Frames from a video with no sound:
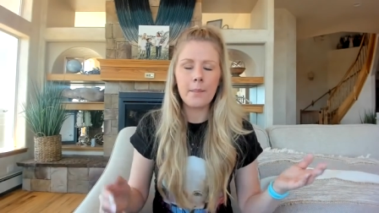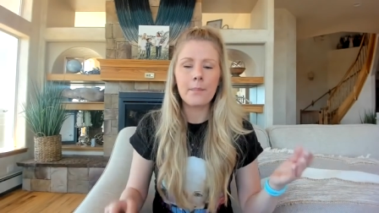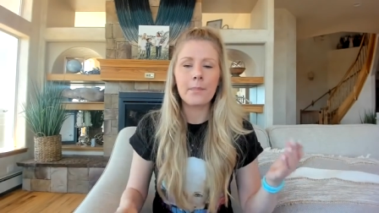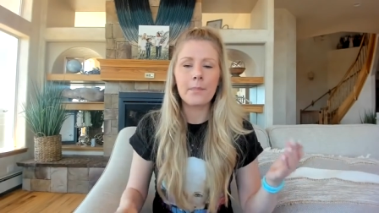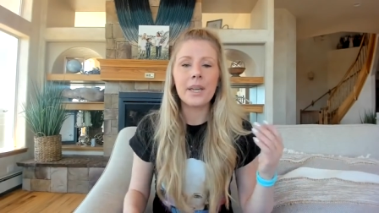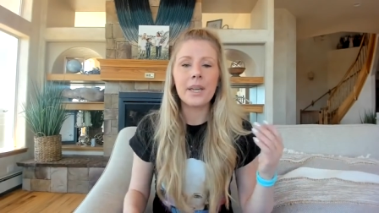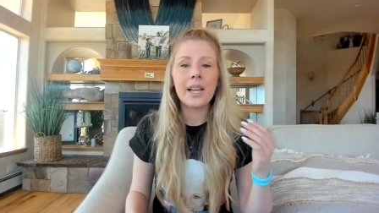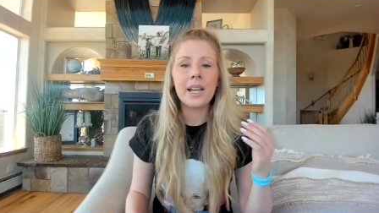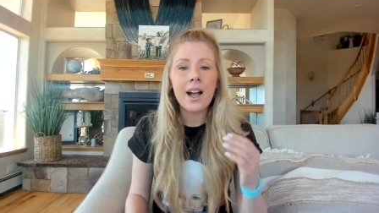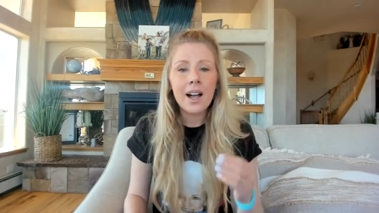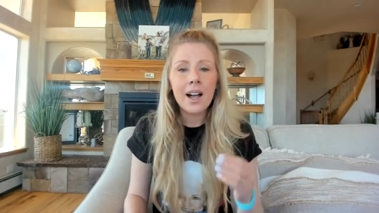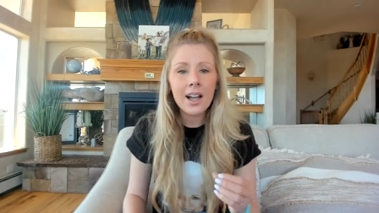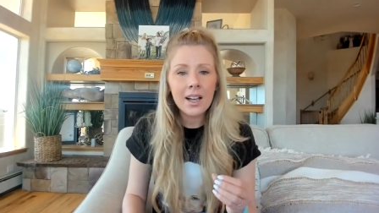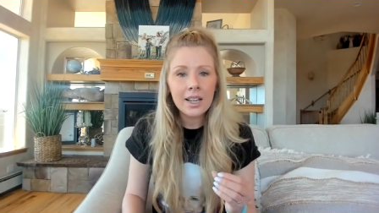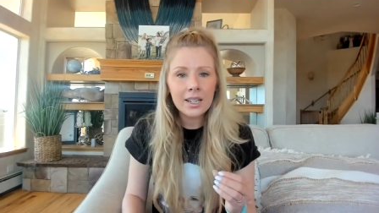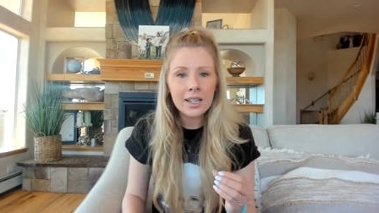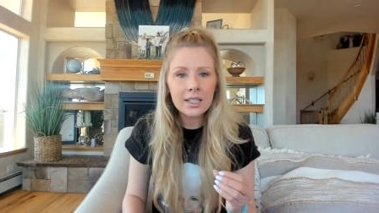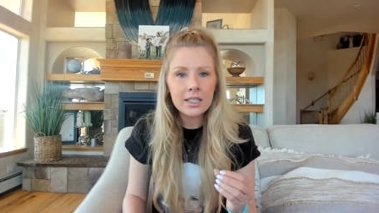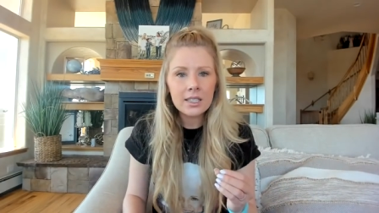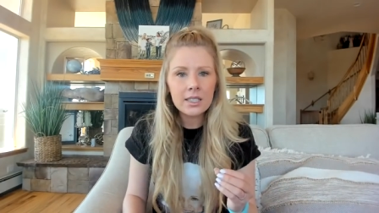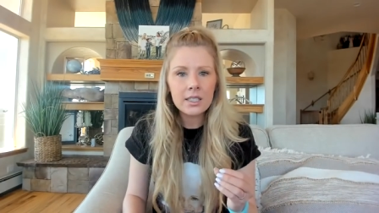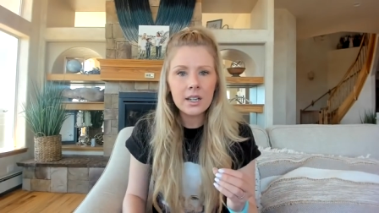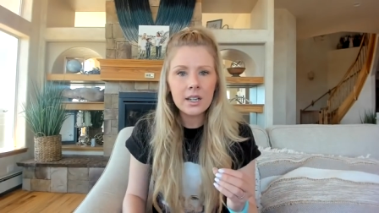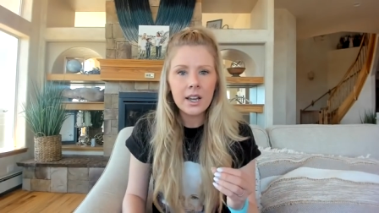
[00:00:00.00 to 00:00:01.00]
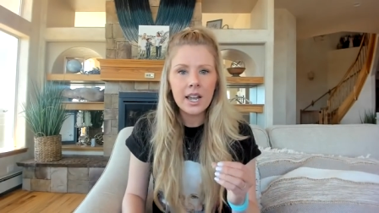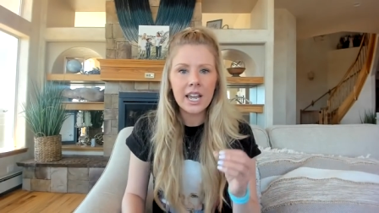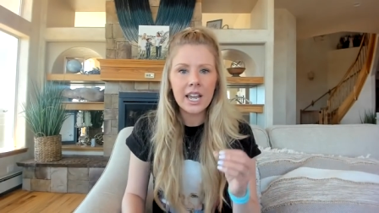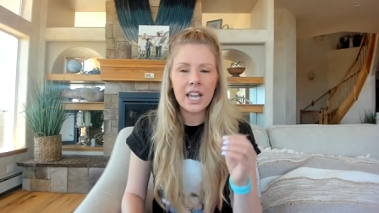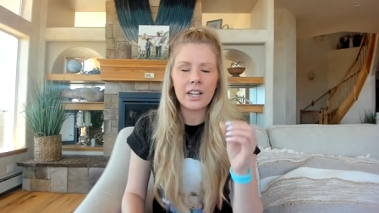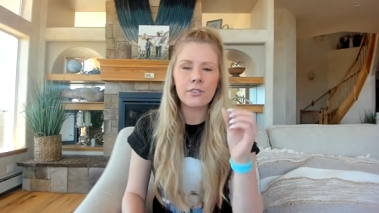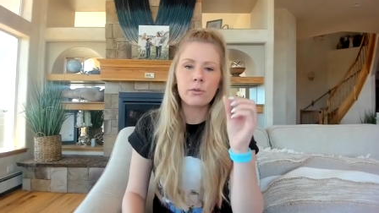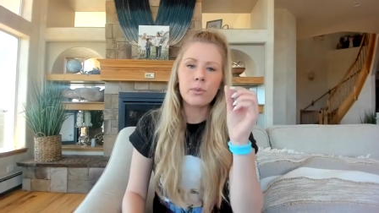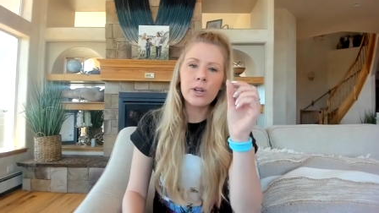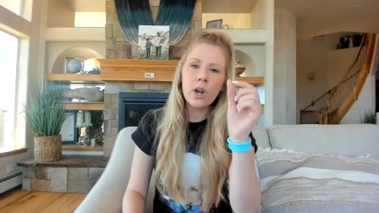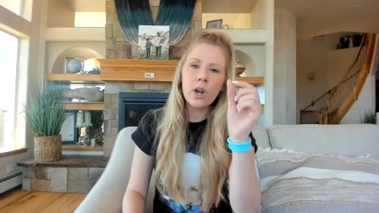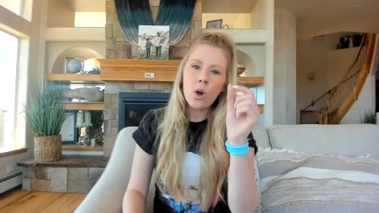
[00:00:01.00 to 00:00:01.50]
Because
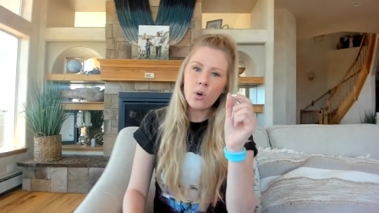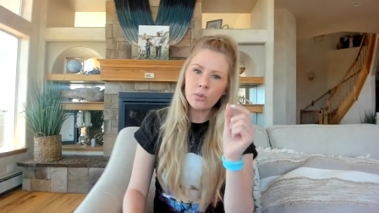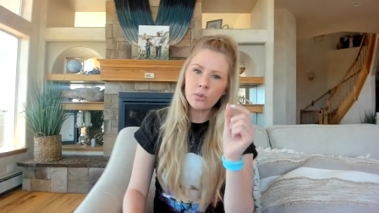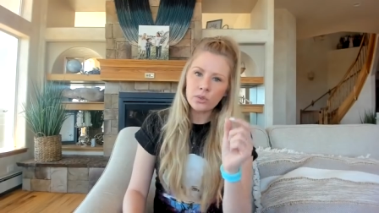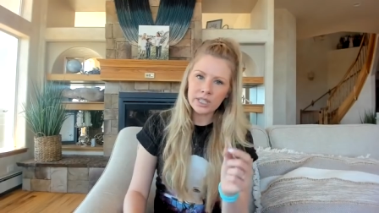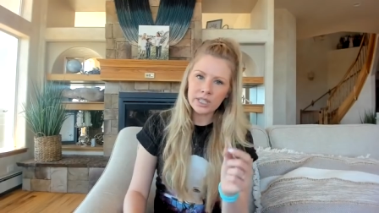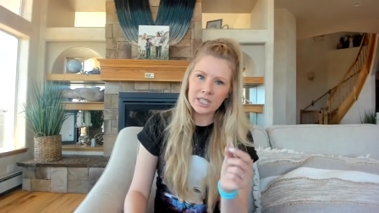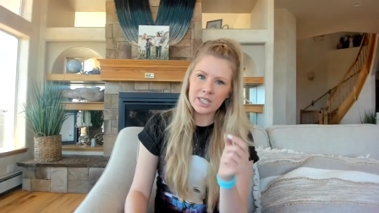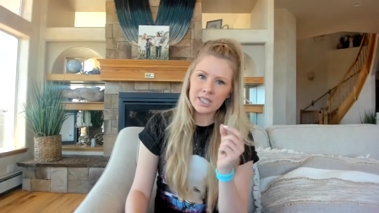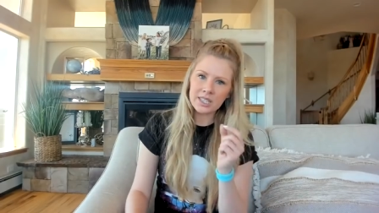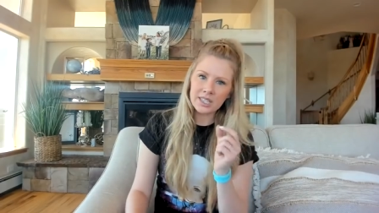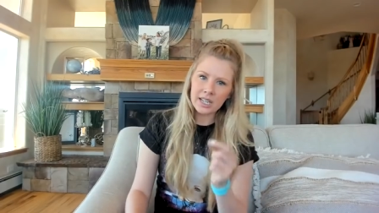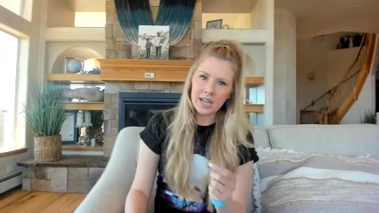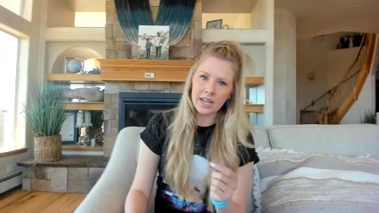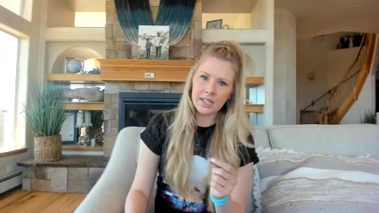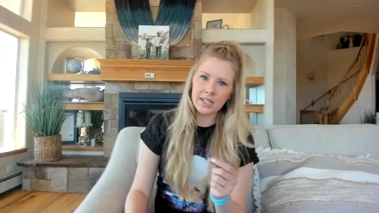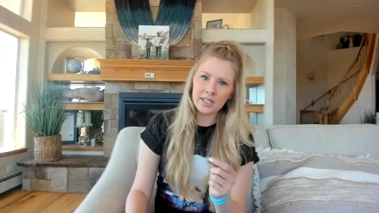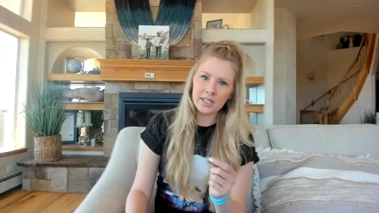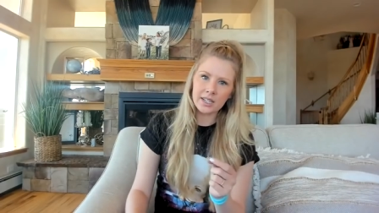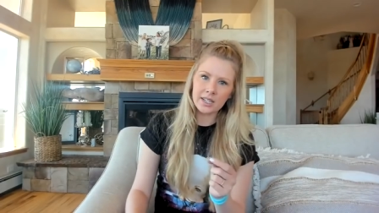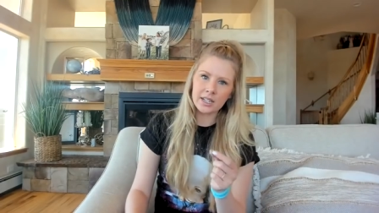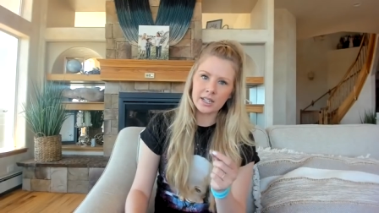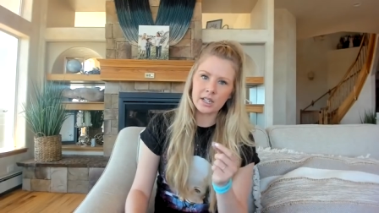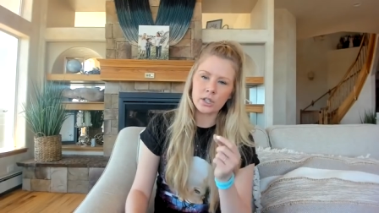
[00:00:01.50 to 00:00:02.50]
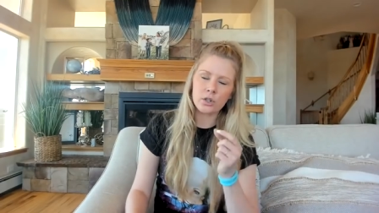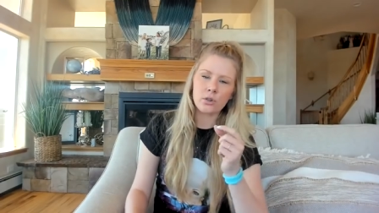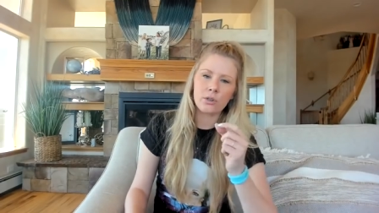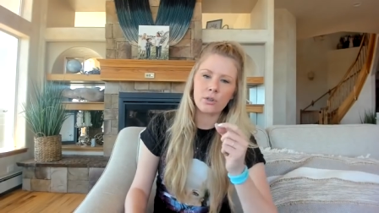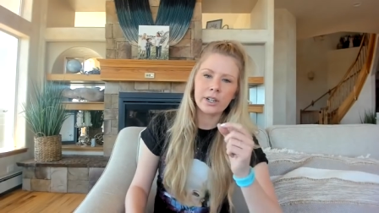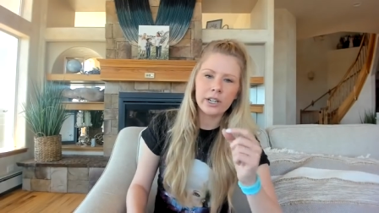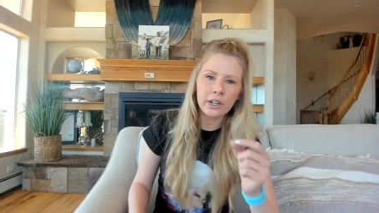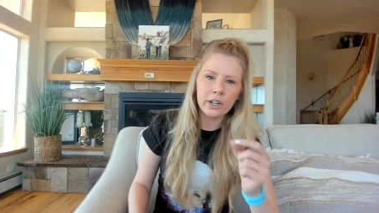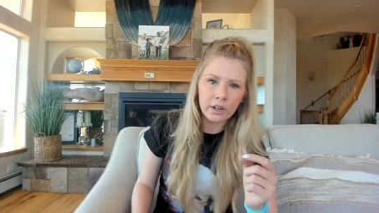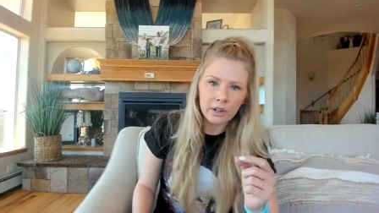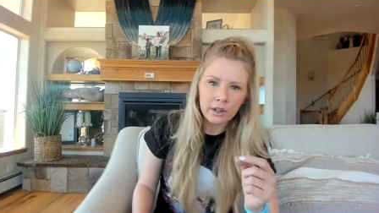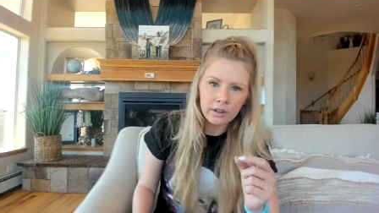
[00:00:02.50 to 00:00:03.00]
if we only sit in a
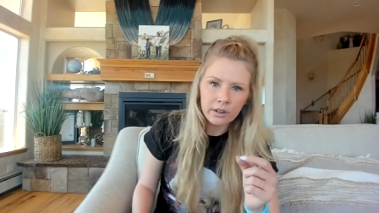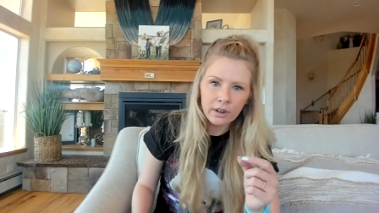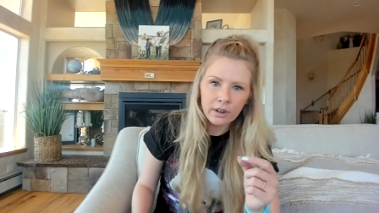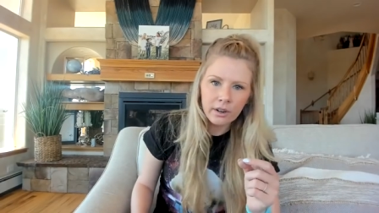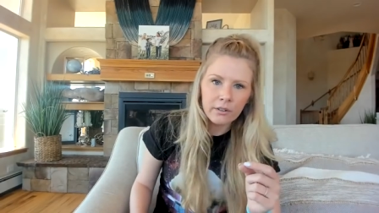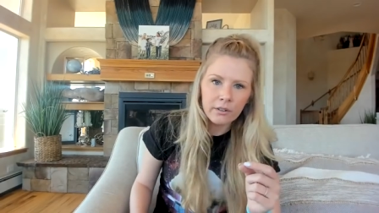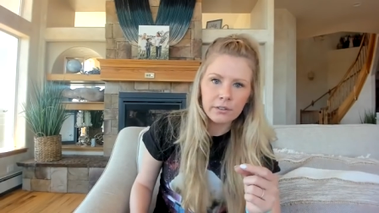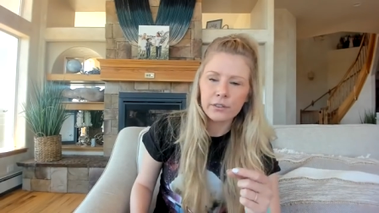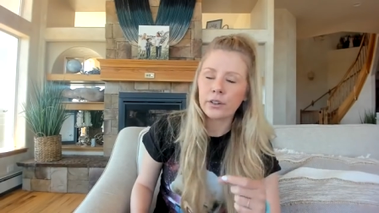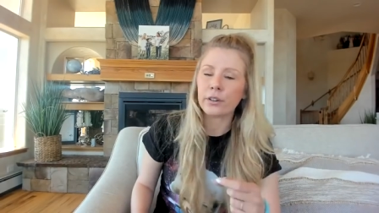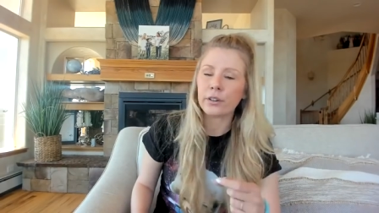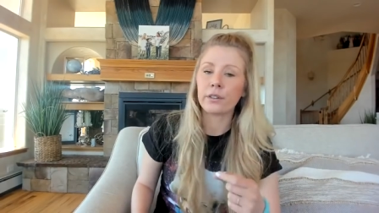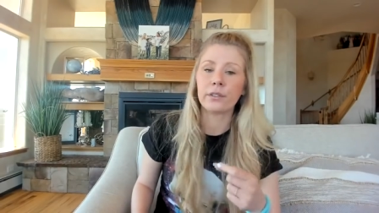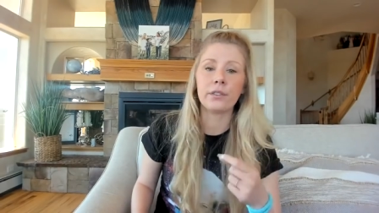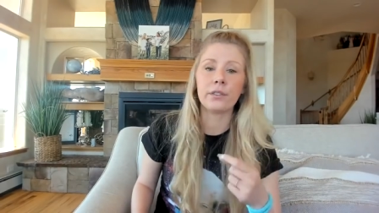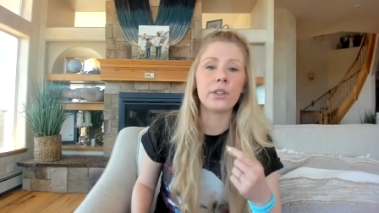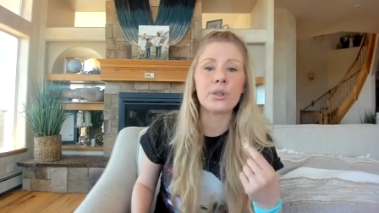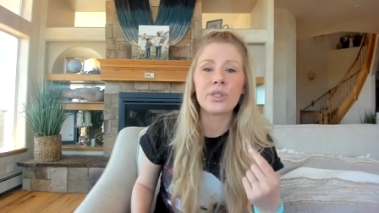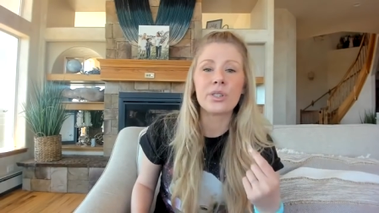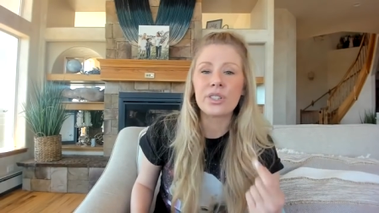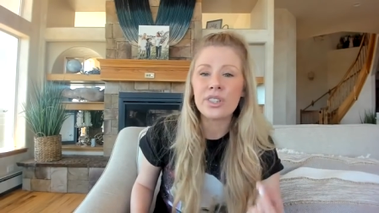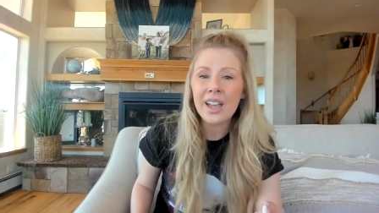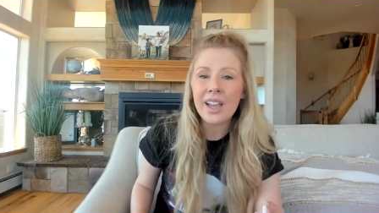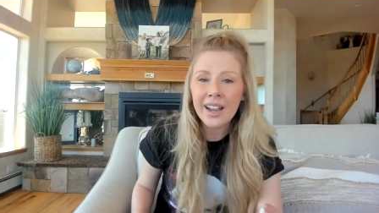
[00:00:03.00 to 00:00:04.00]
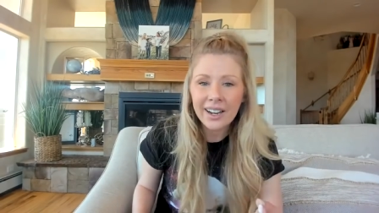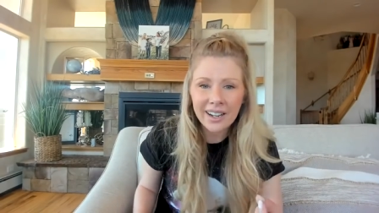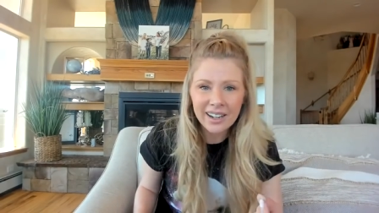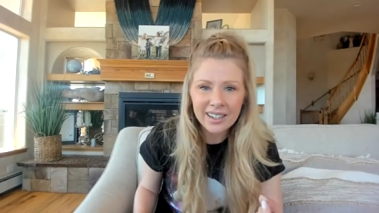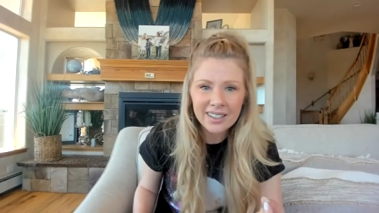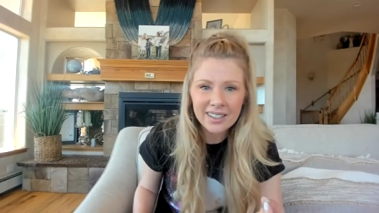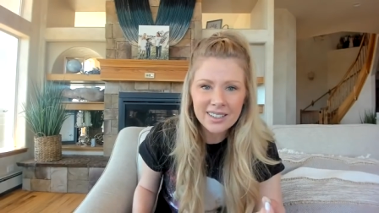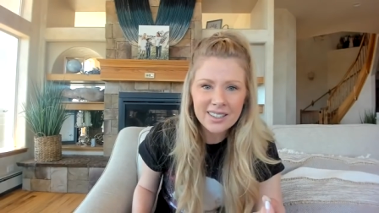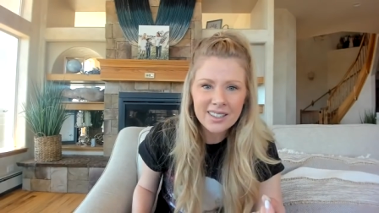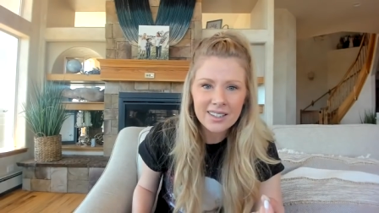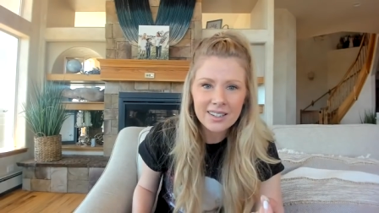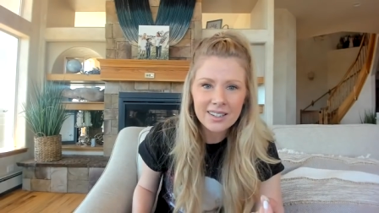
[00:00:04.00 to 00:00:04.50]
trigger for a few
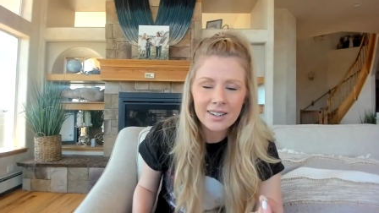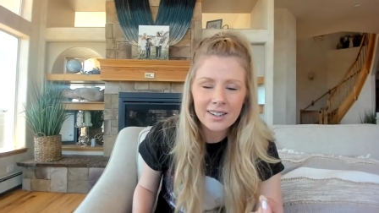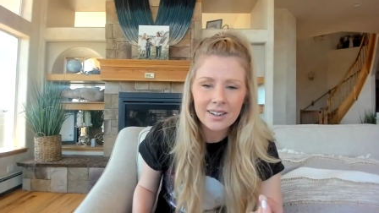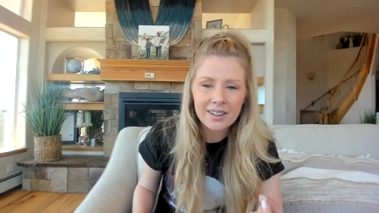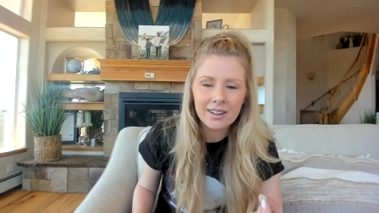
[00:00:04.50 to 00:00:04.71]
seconds,